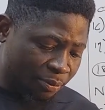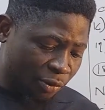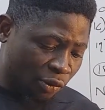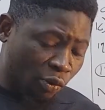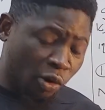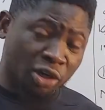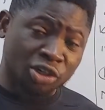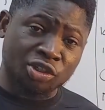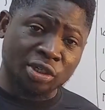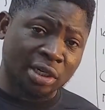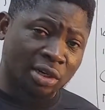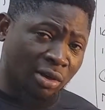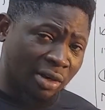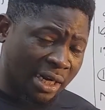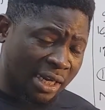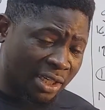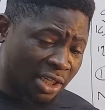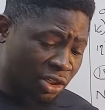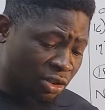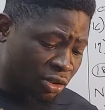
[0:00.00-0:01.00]
World Trade
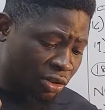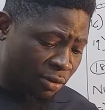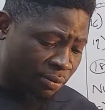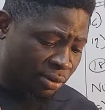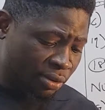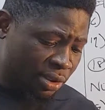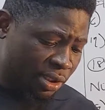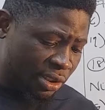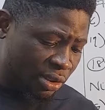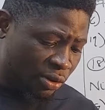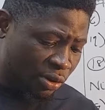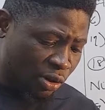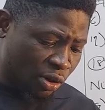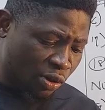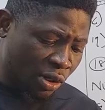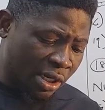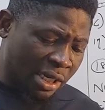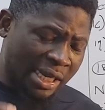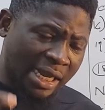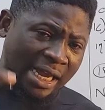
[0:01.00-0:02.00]
Organization, WTO,
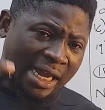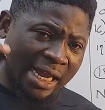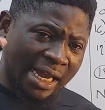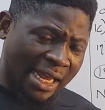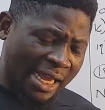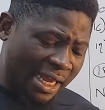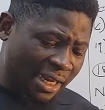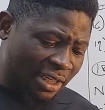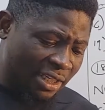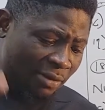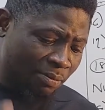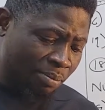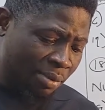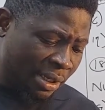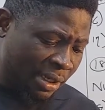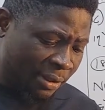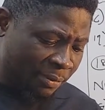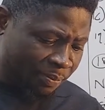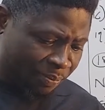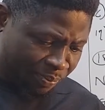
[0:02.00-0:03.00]

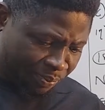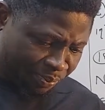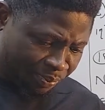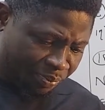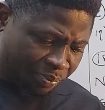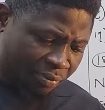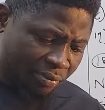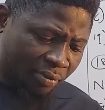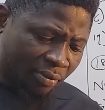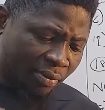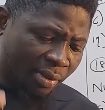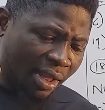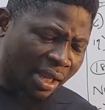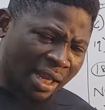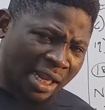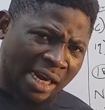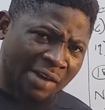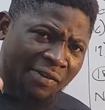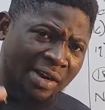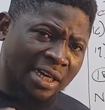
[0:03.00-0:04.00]
ADB,
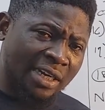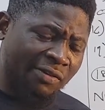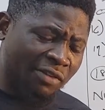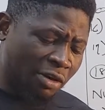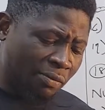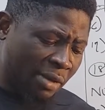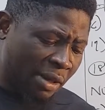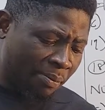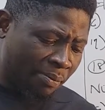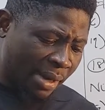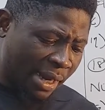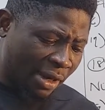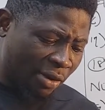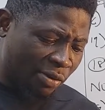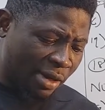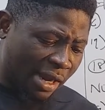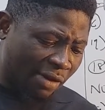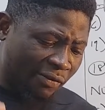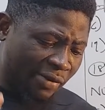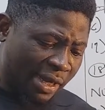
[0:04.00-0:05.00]
African Development Bank,
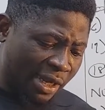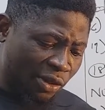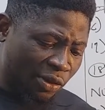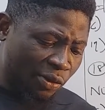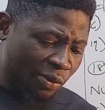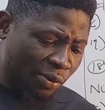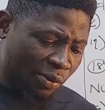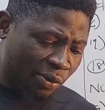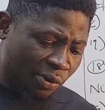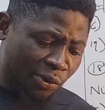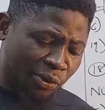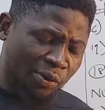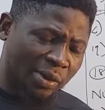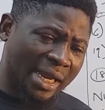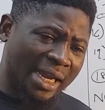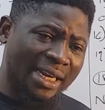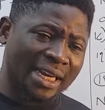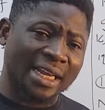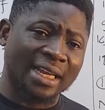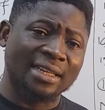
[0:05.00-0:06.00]
we have
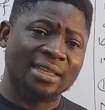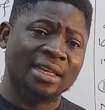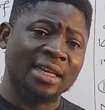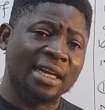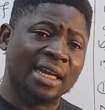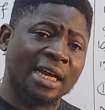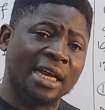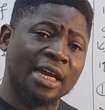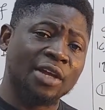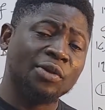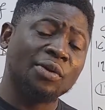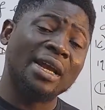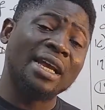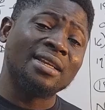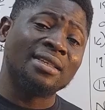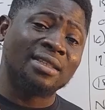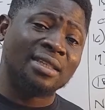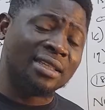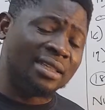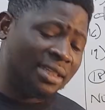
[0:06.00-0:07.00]

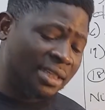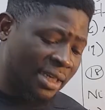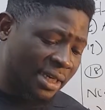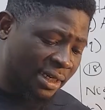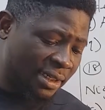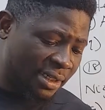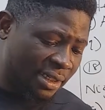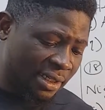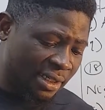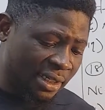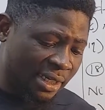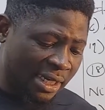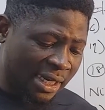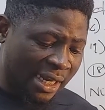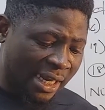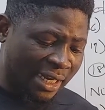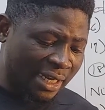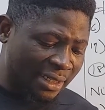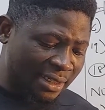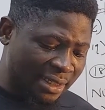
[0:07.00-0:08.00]
UNCTAD,
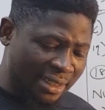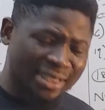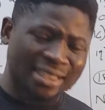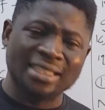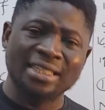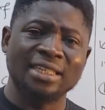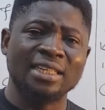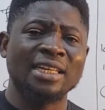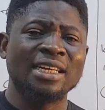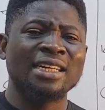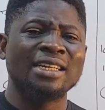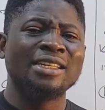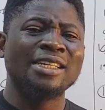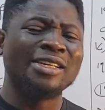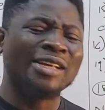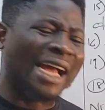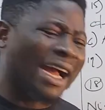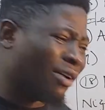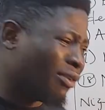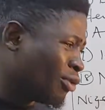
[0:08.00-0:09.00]
ETC,
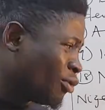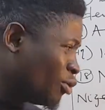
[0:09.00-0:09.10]
their